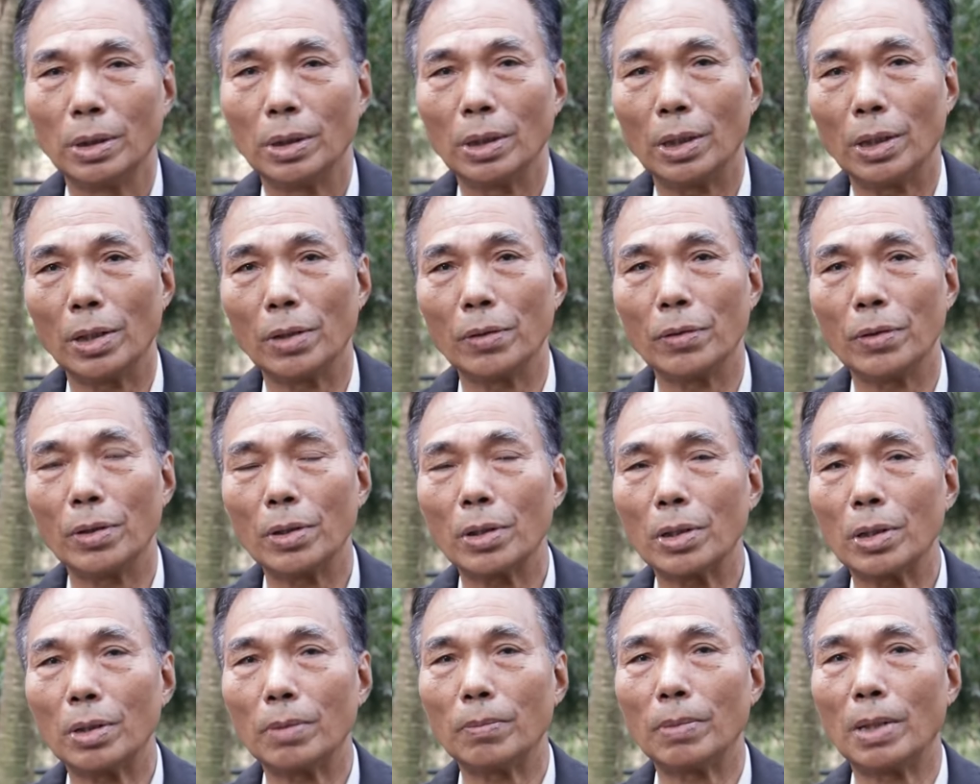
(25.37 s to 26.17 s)
And there
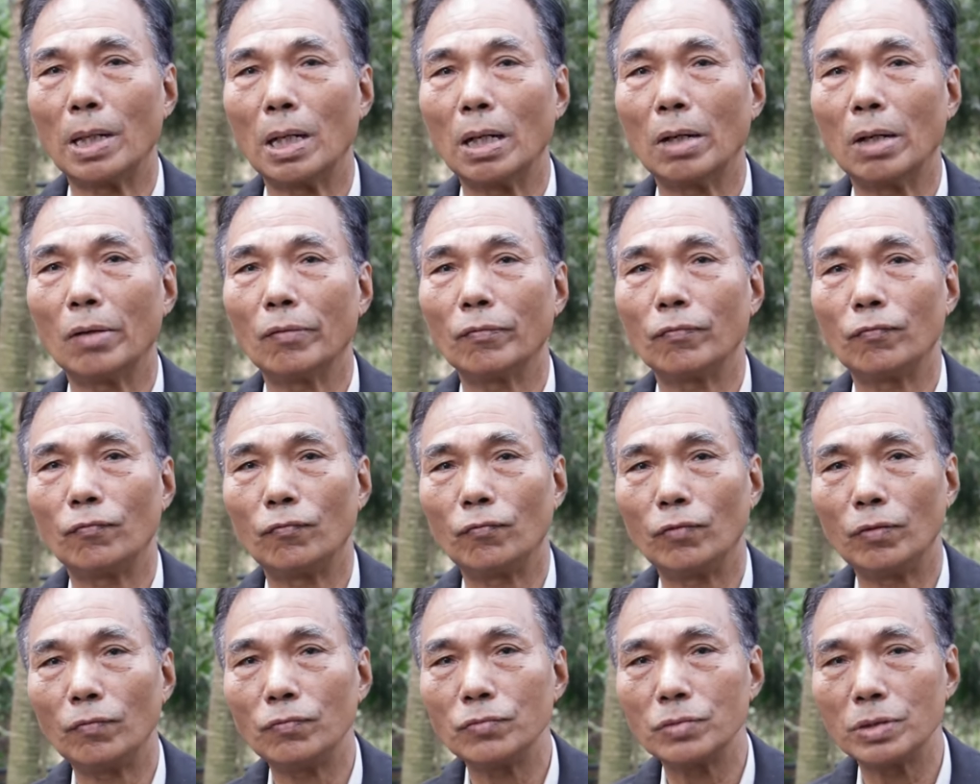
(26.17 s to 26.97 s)
are about
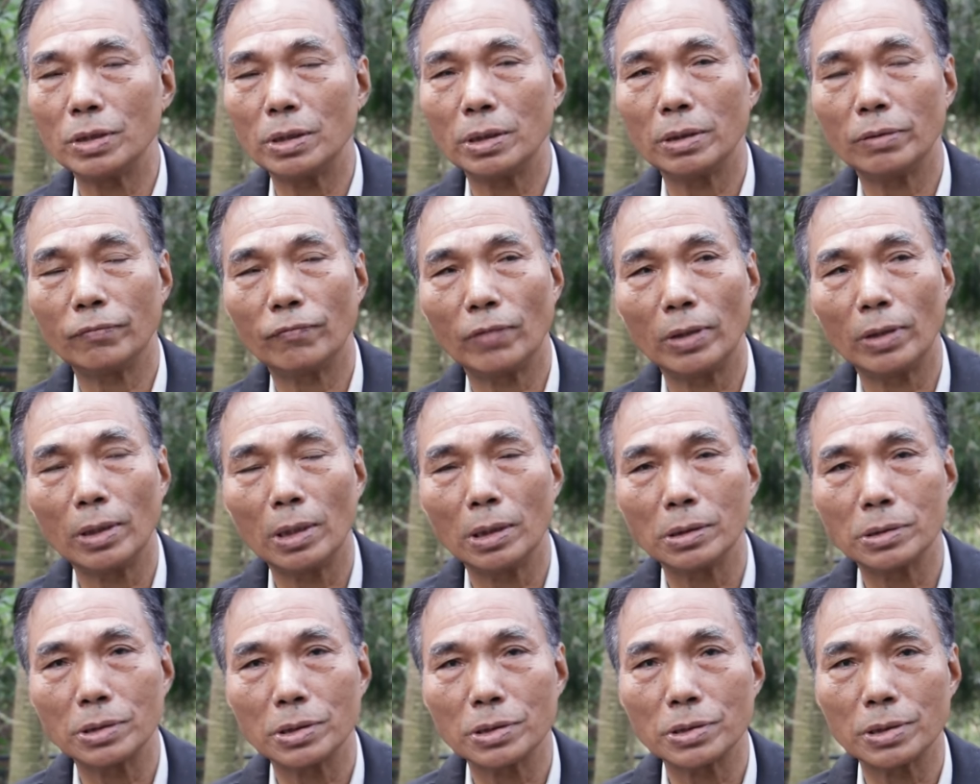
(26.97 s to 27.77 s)
50
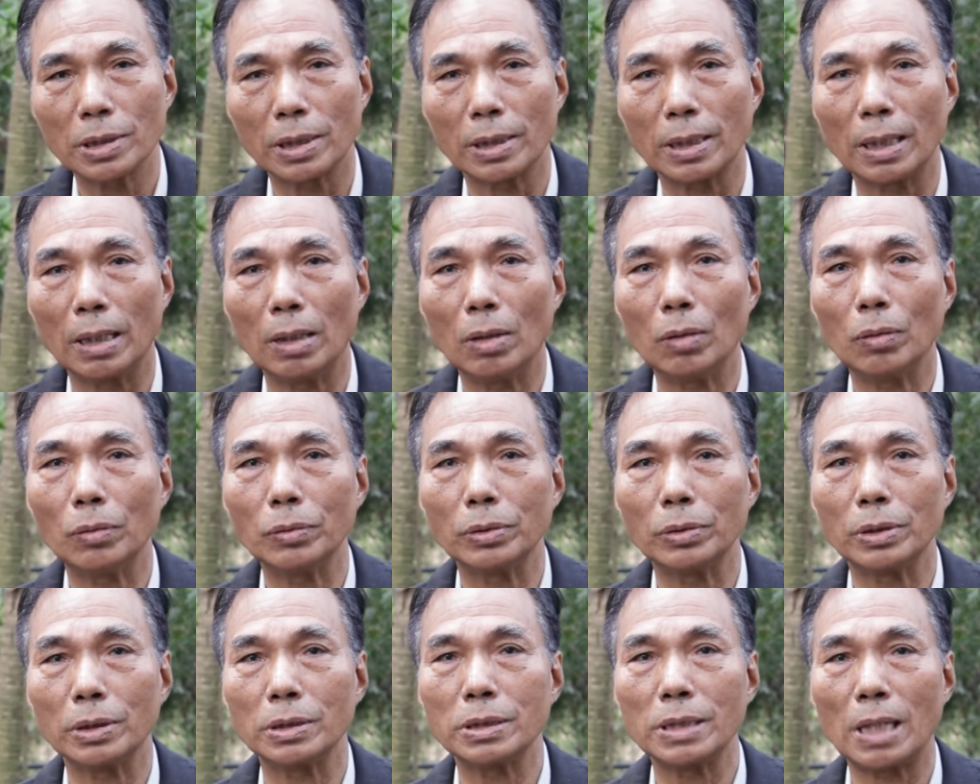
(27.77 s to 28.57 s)
villages
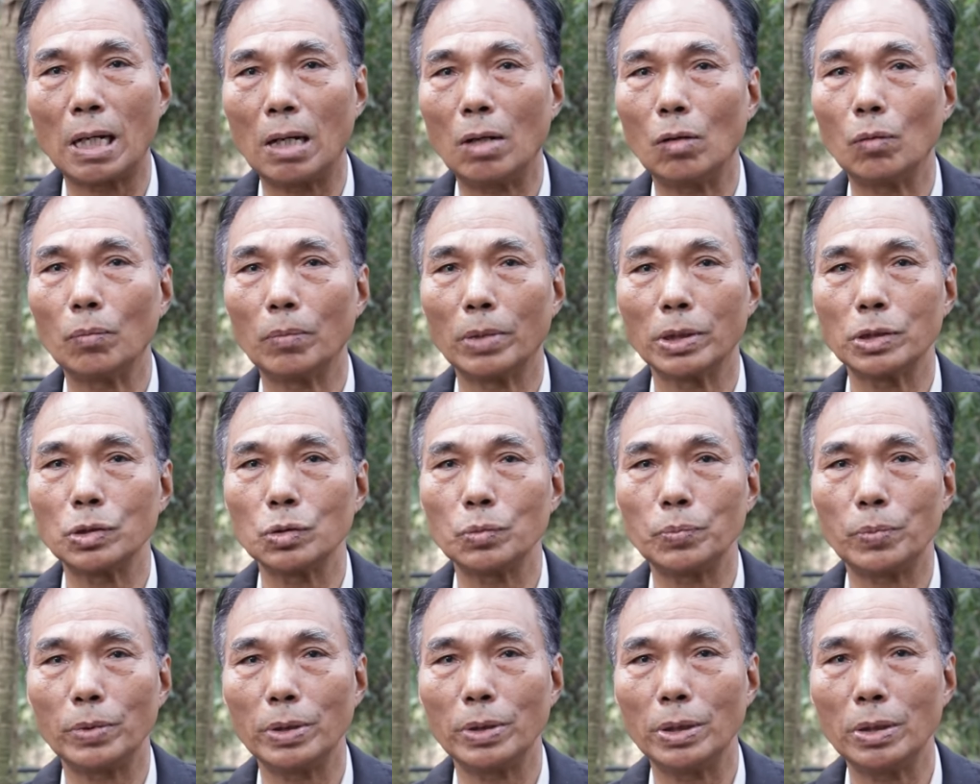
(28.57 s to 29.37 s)
around the town
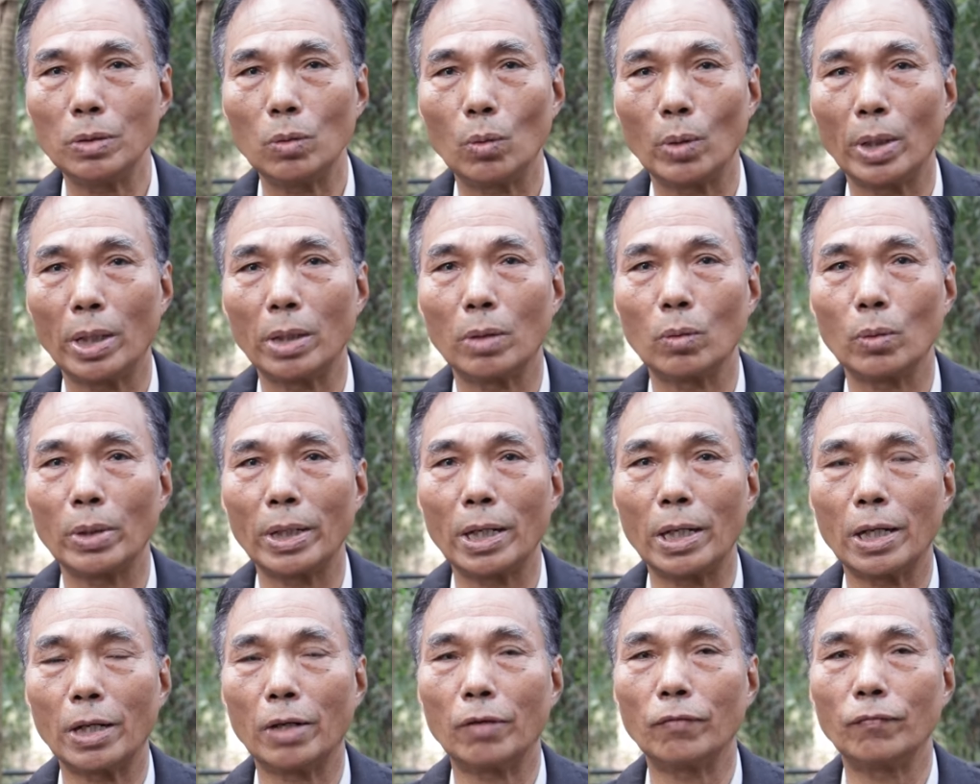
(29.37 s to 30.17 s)
Matupi where we
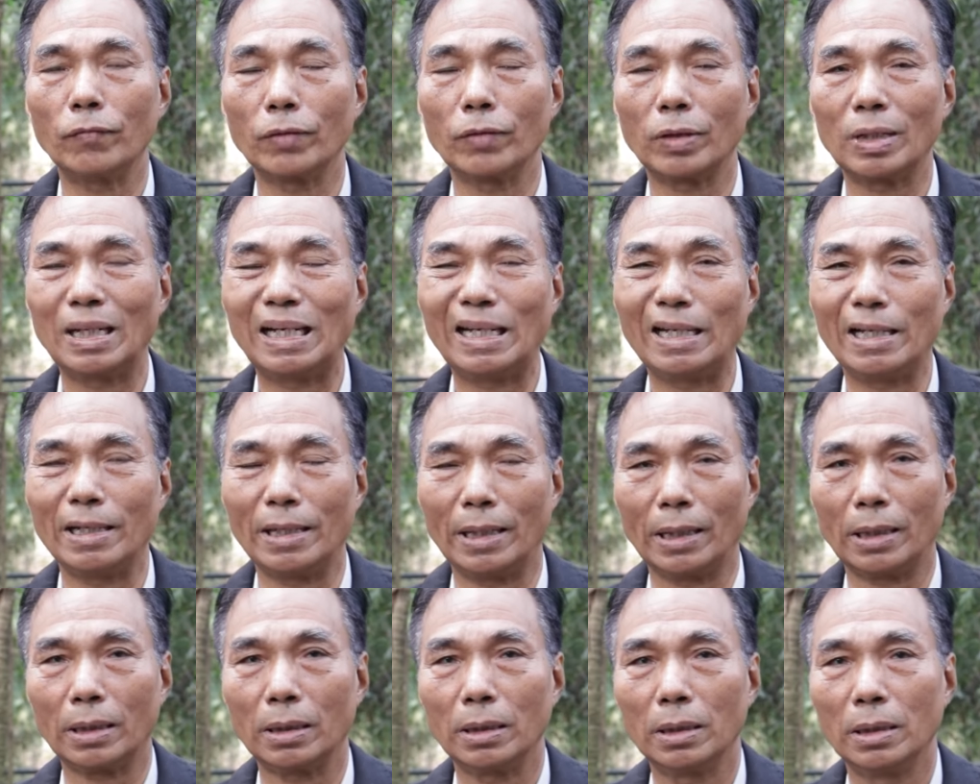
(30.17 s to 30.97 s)
have a
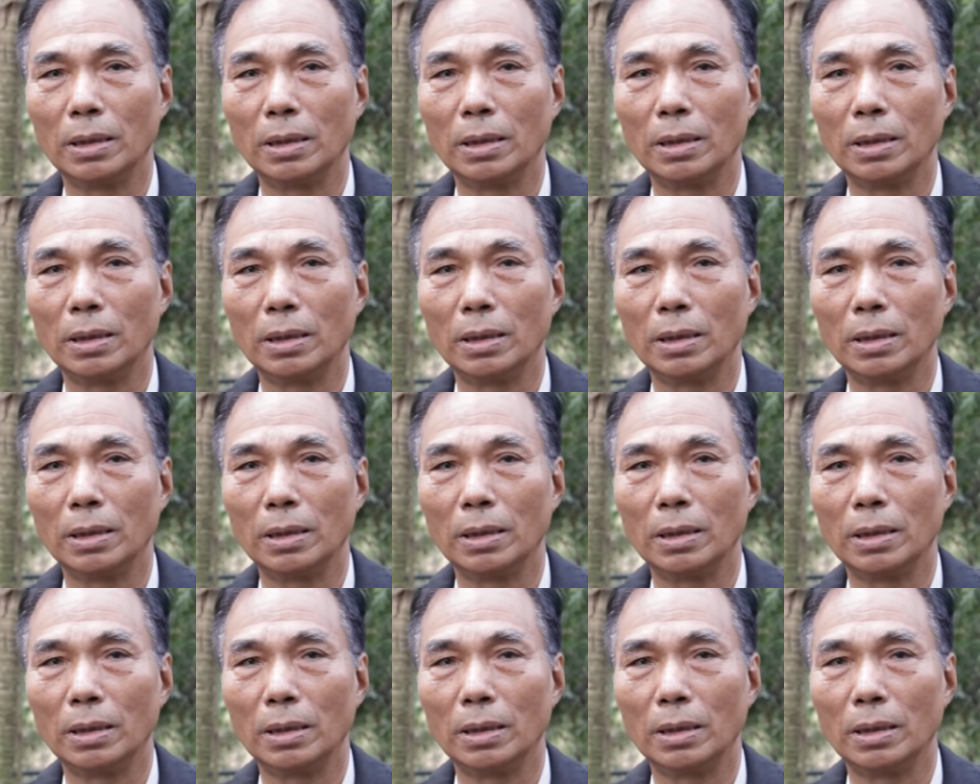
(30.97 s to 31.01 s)
clinic.